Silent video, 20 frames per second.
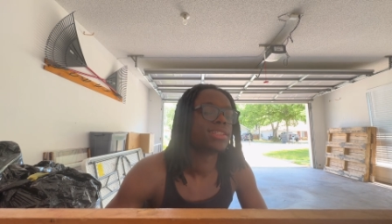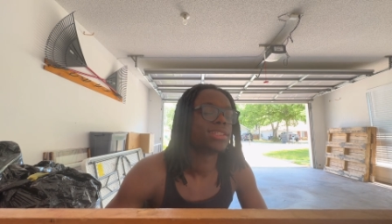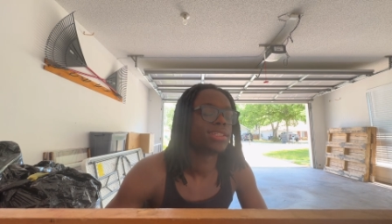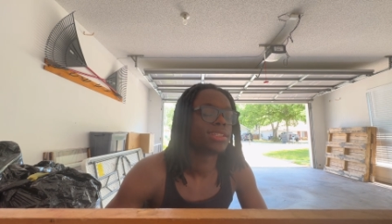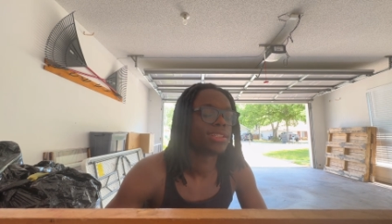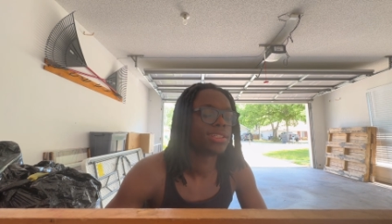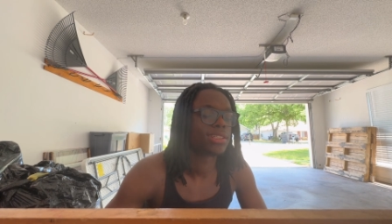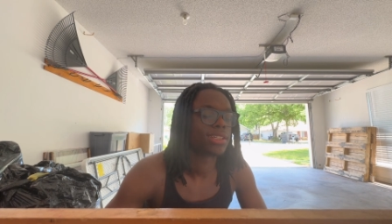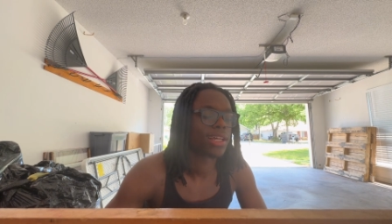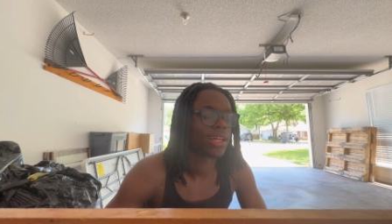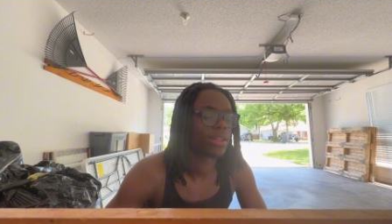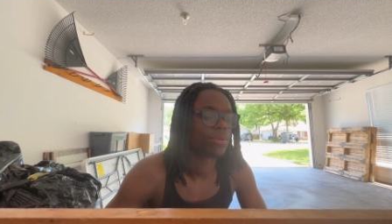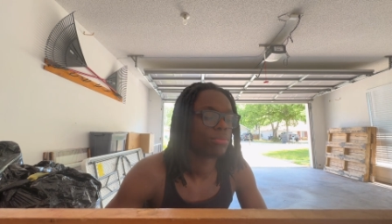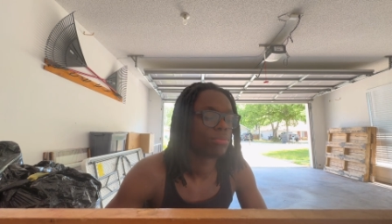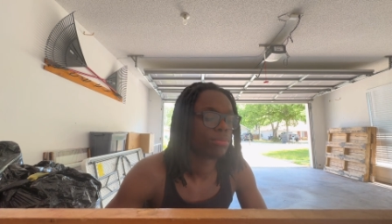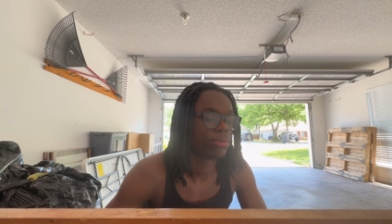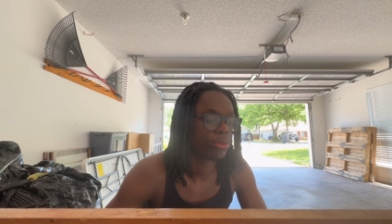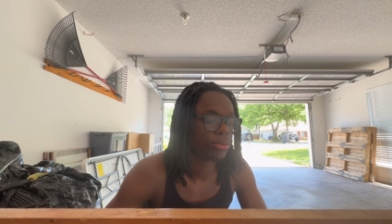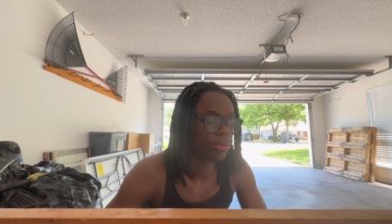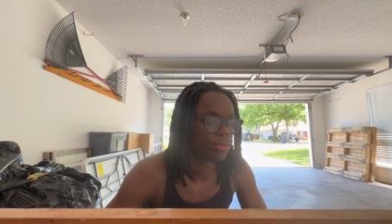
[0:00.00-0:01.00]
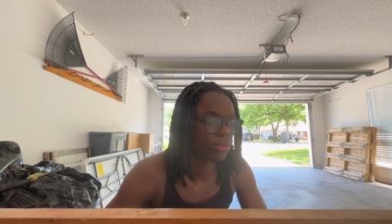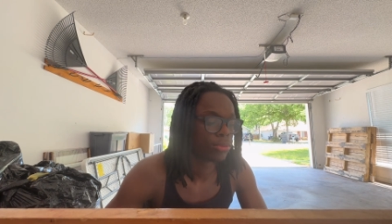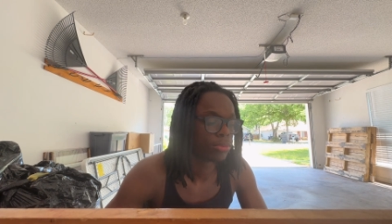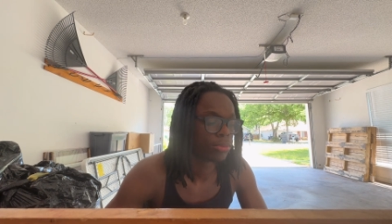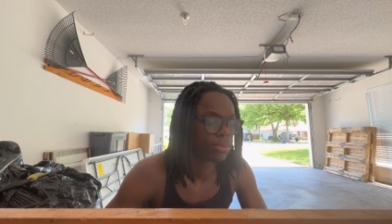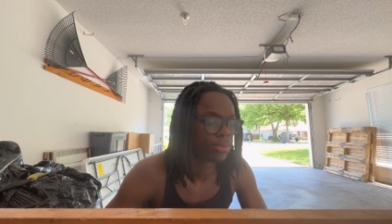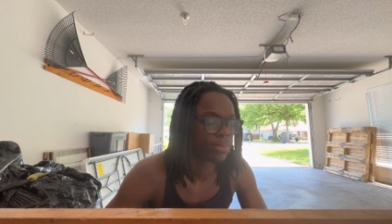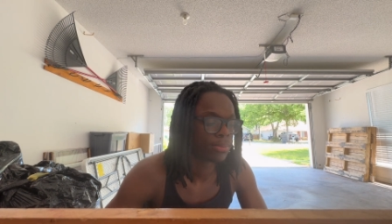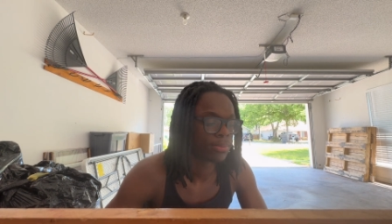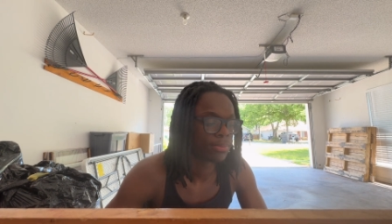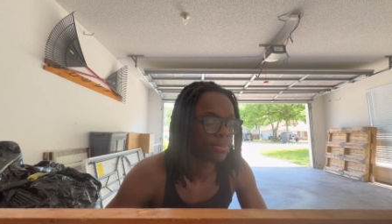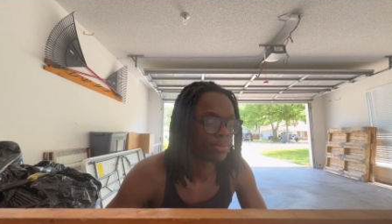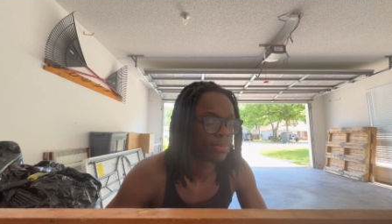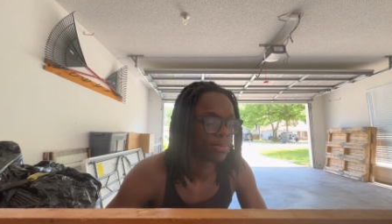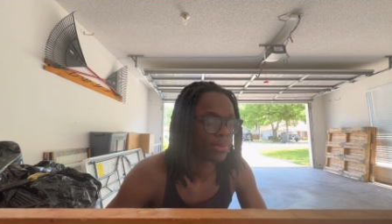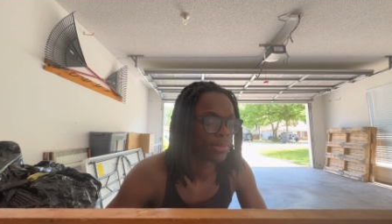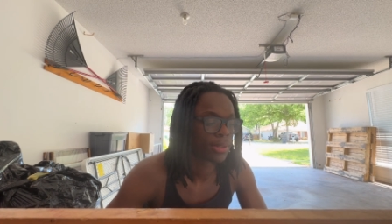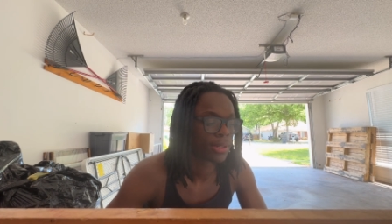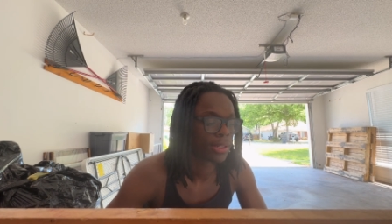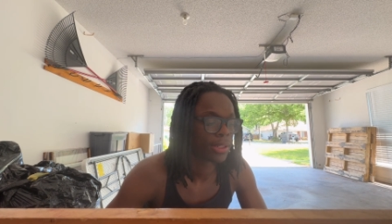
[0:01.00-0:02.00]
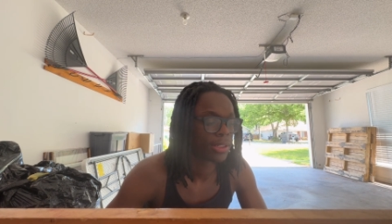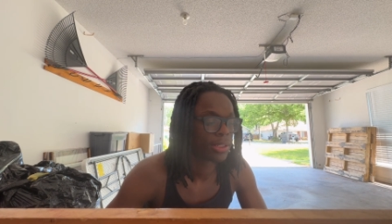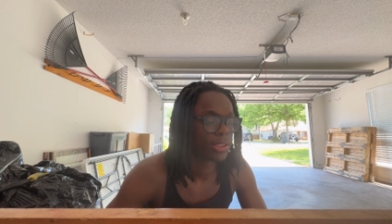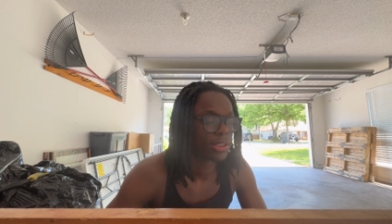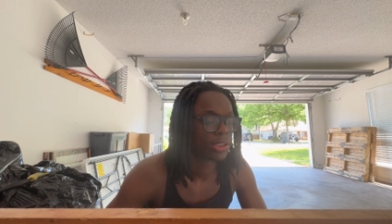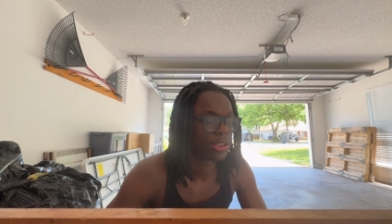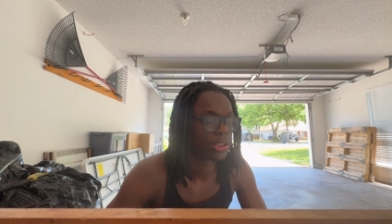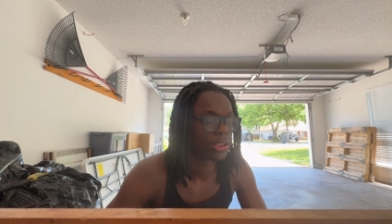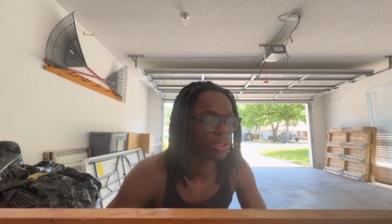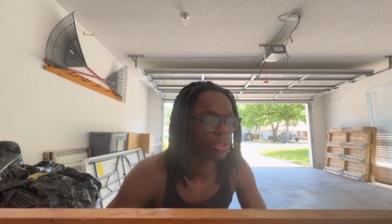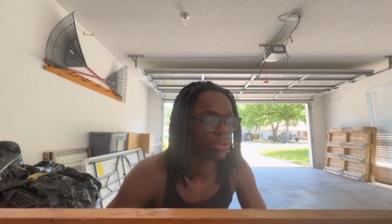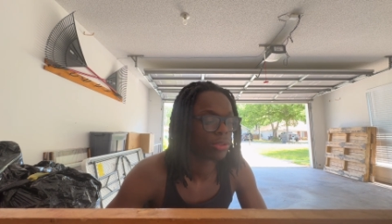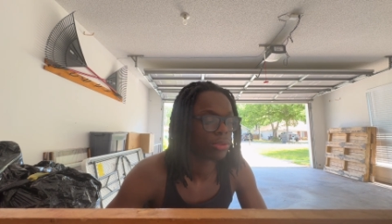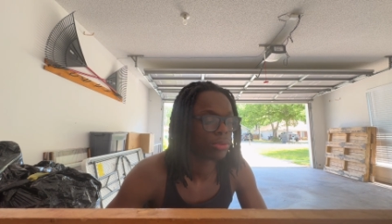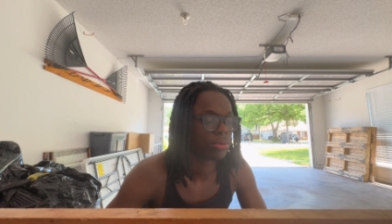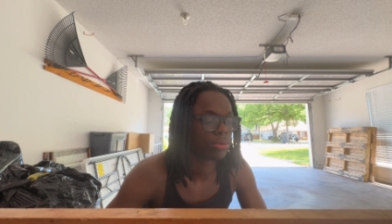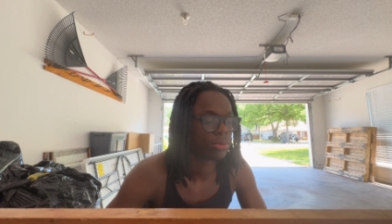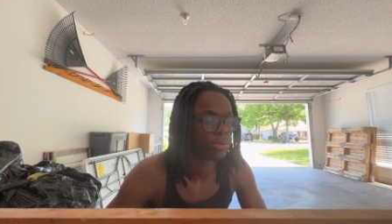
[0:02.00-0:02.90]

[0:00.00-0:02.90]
it's like boom. So